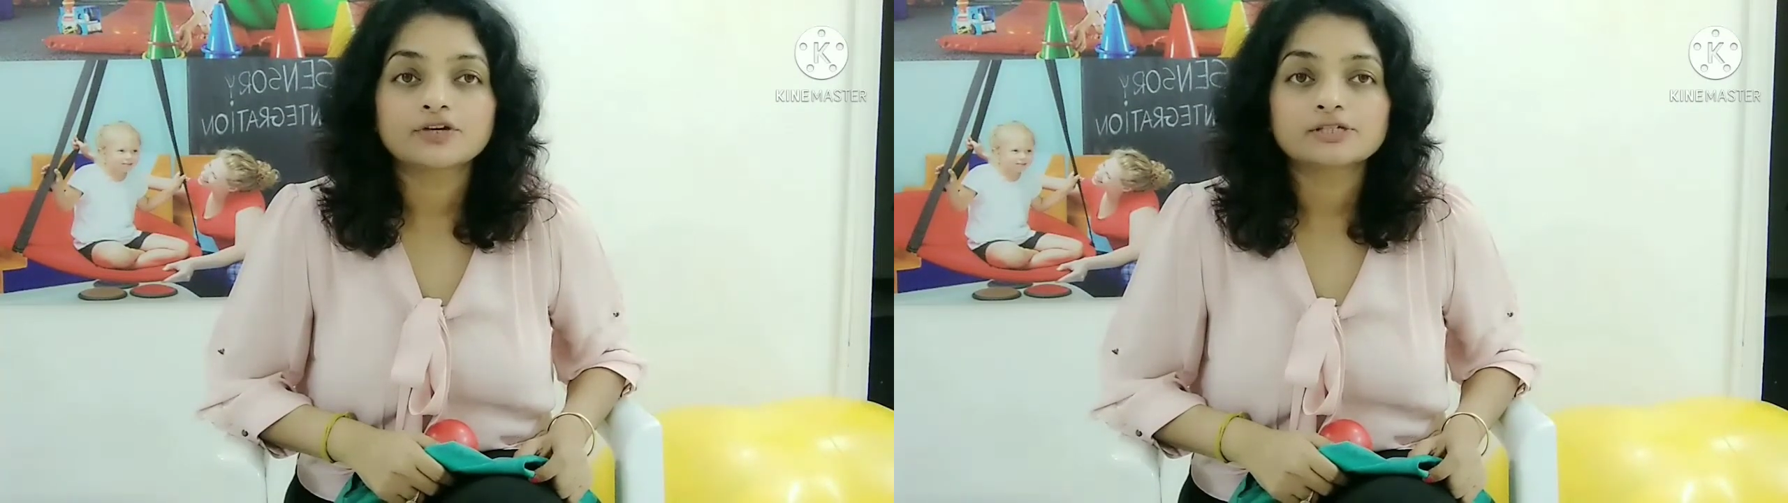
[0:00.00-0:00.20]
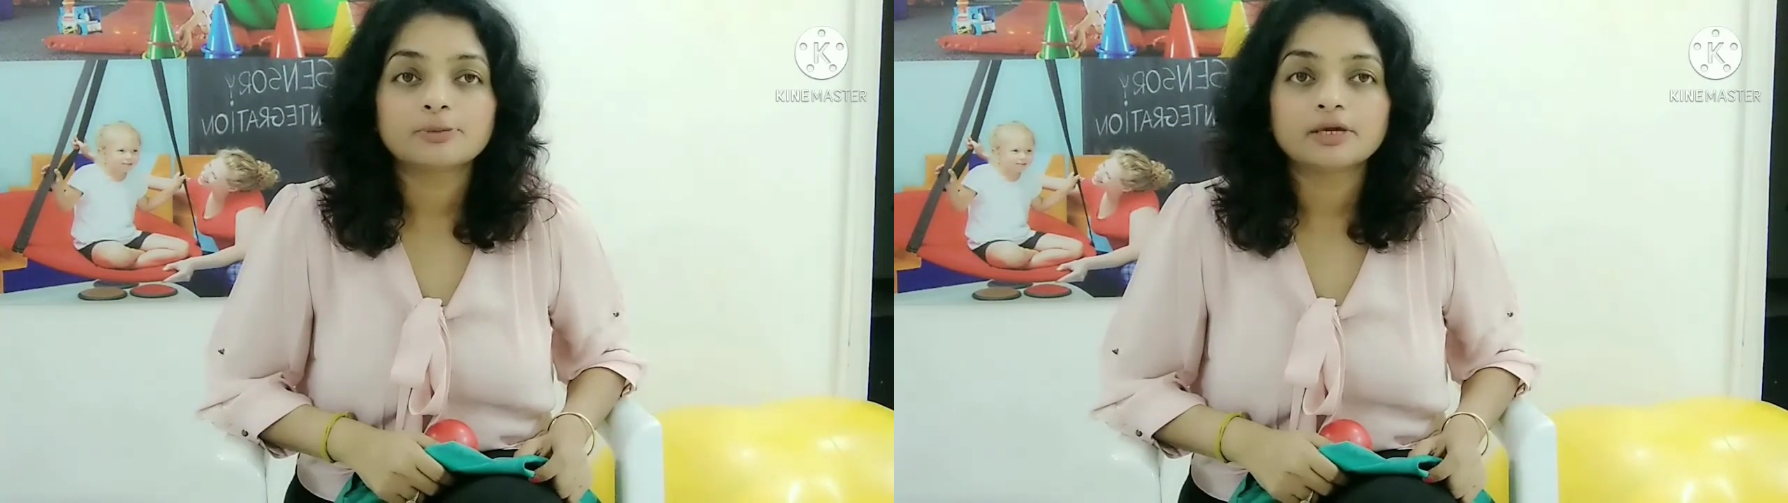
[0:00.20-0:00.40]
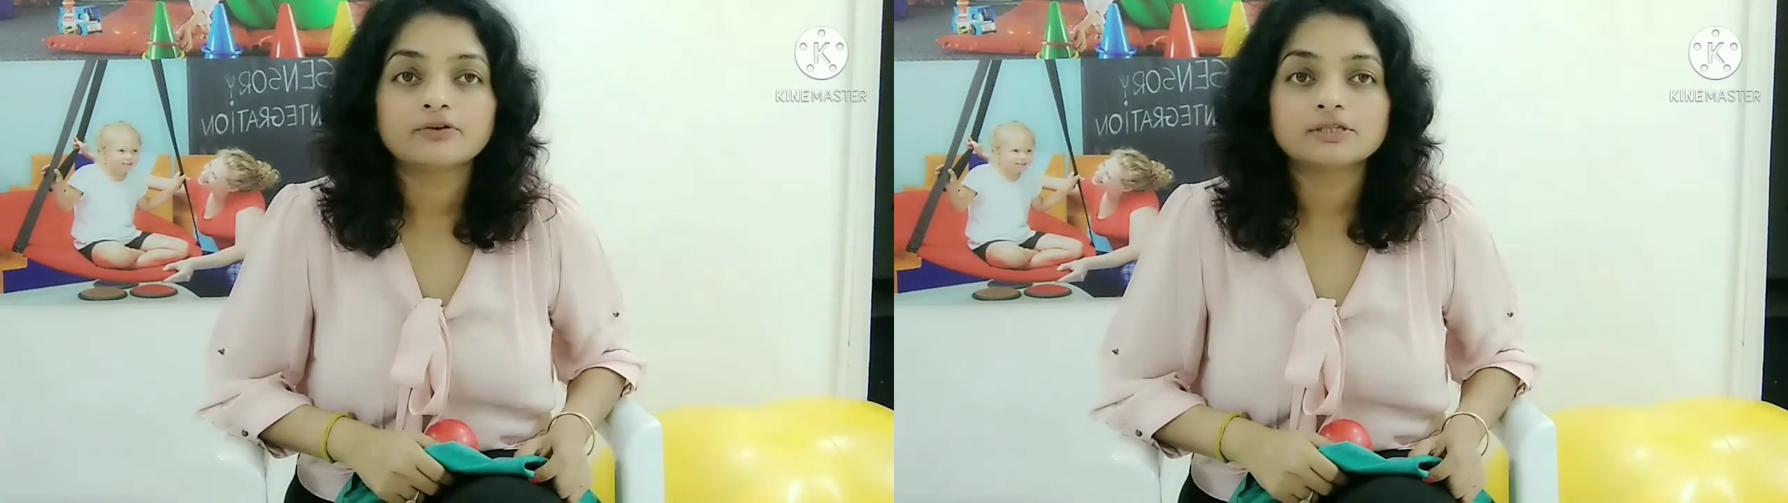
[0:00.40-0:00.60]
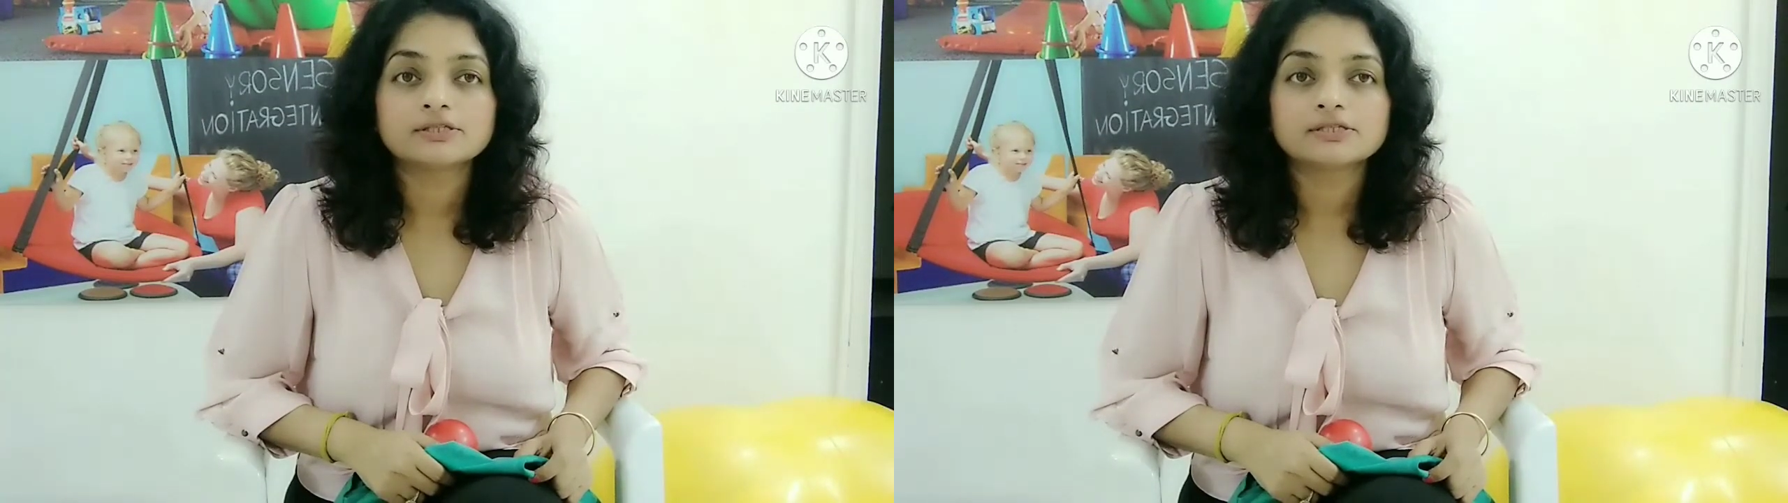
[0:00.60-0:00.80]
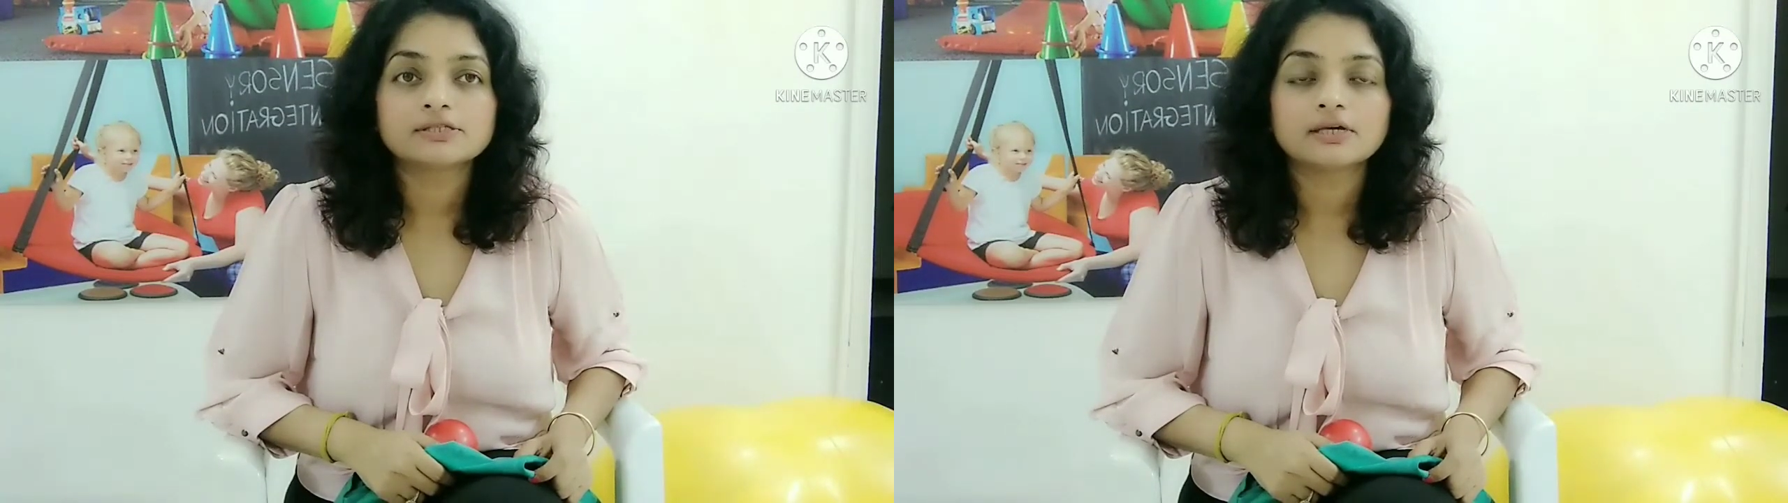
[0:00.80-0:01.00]

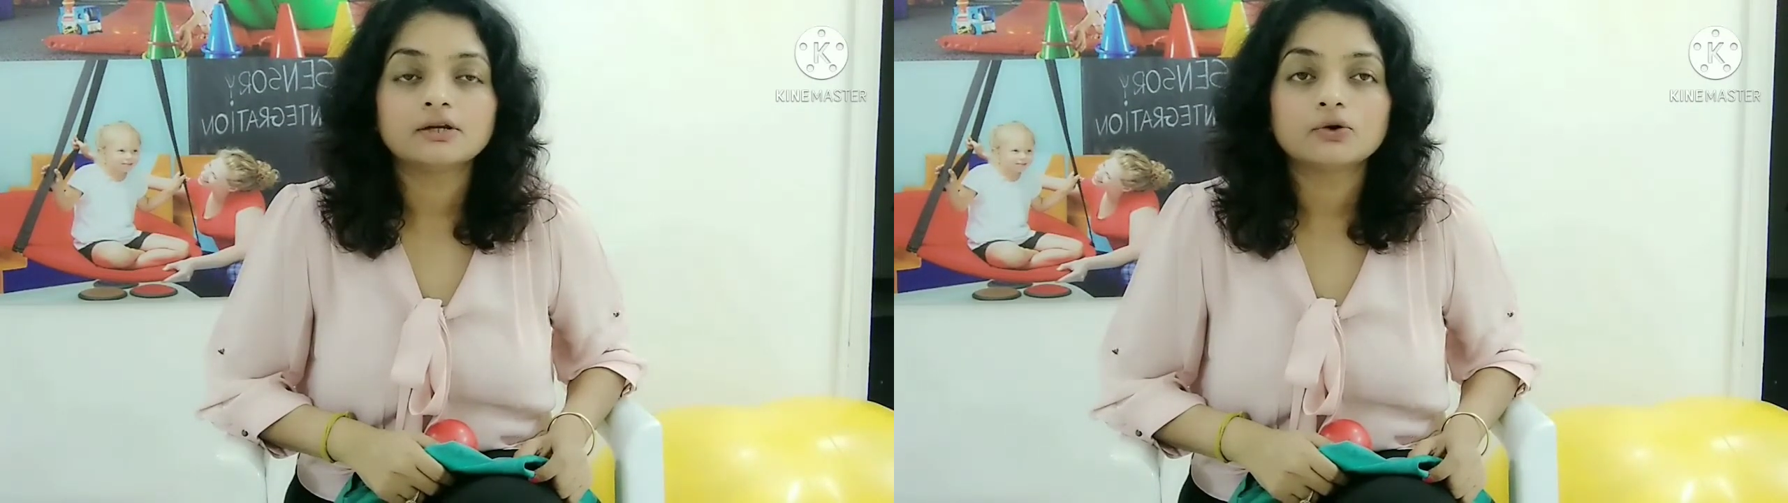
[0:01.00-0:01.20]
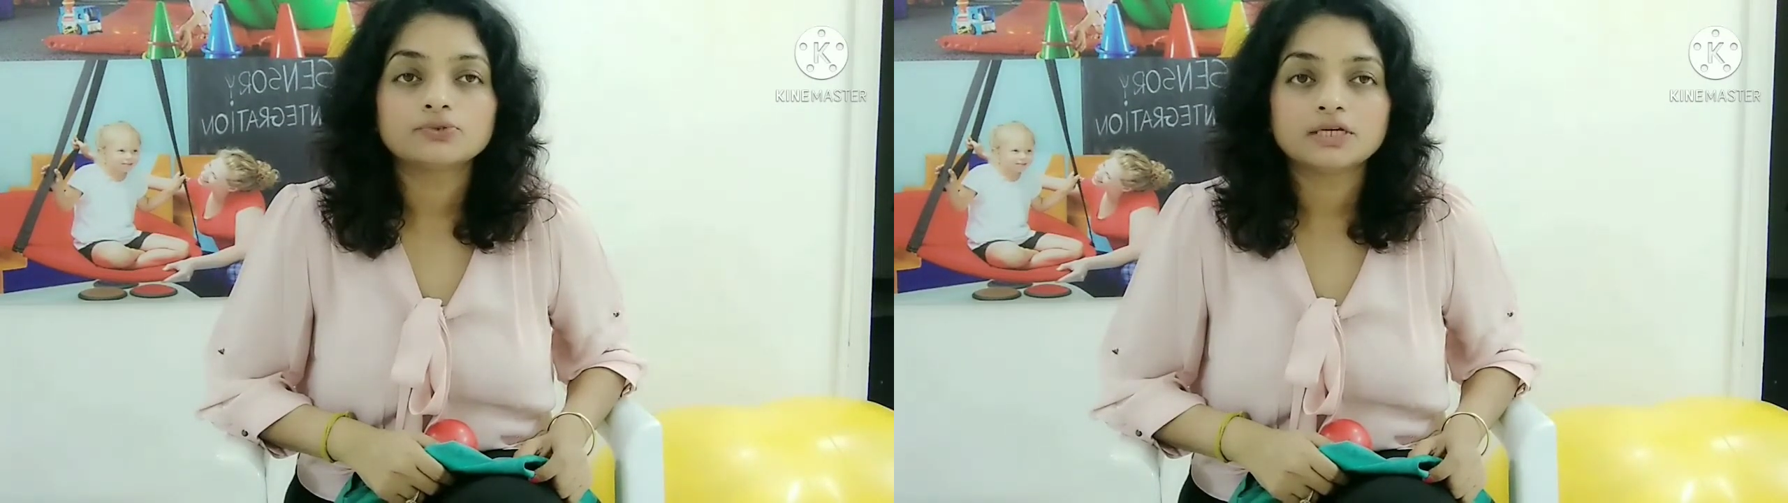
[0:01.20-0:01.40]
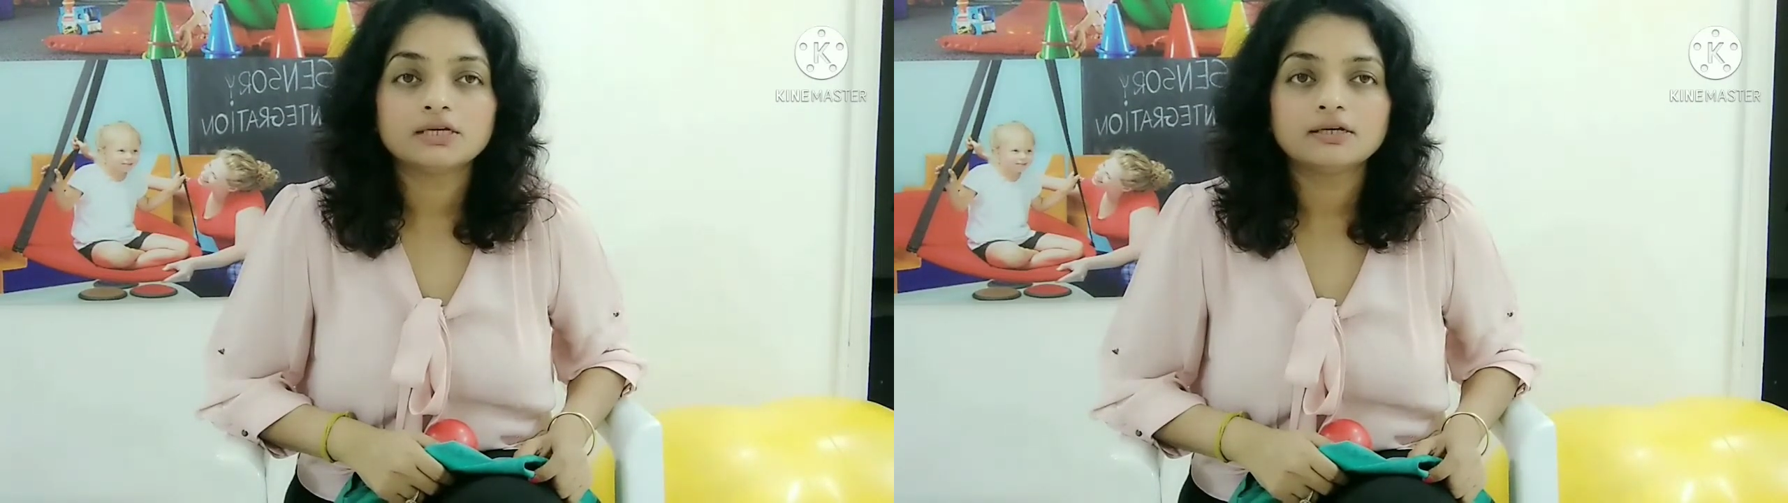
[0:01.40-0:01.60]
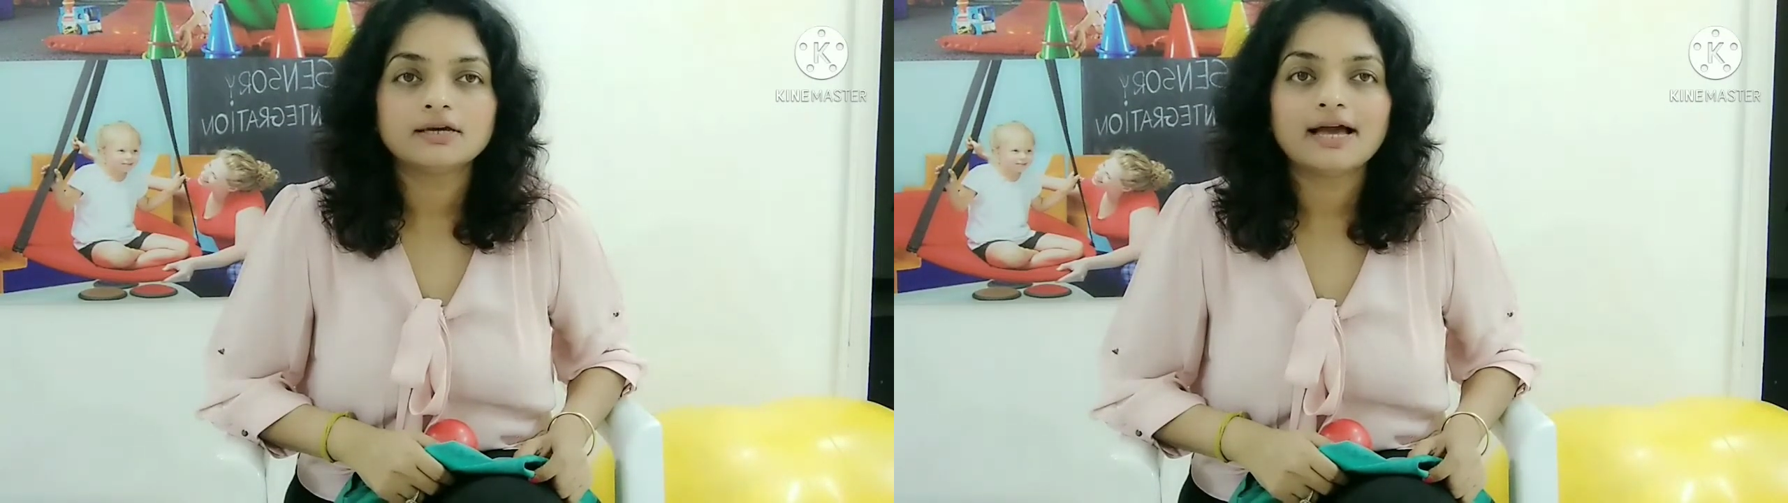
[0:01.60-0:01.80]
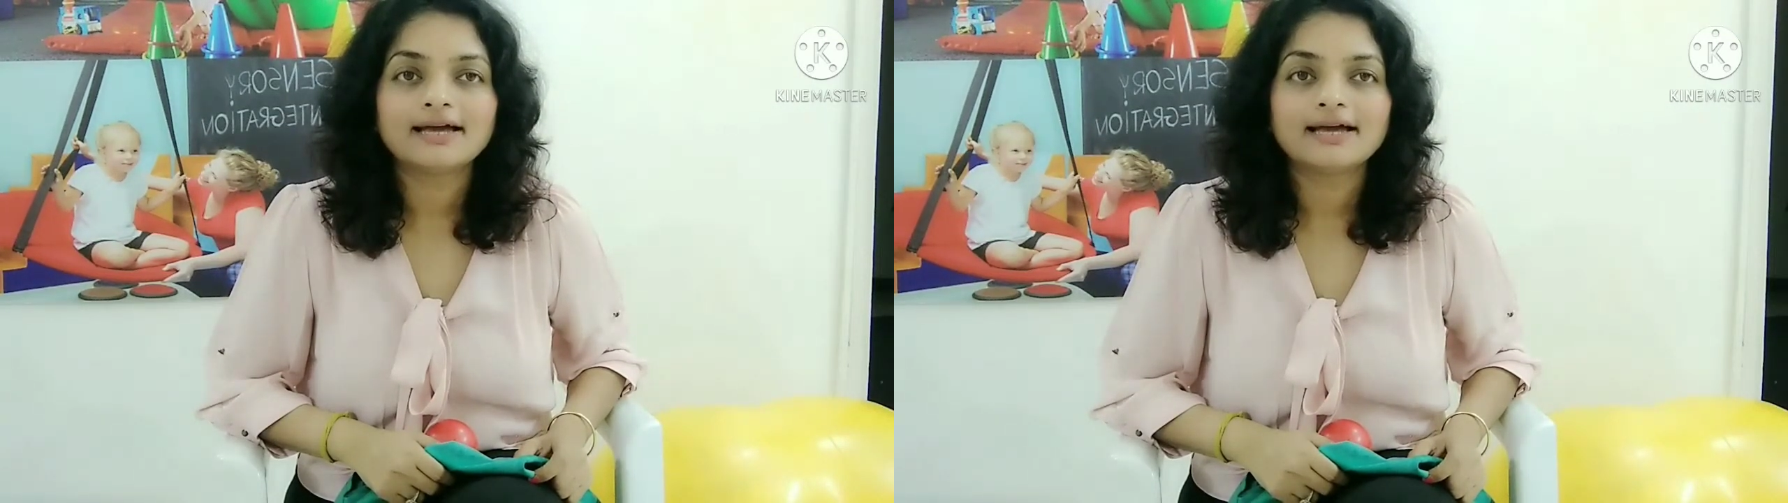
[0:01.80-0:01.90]
experience in OT,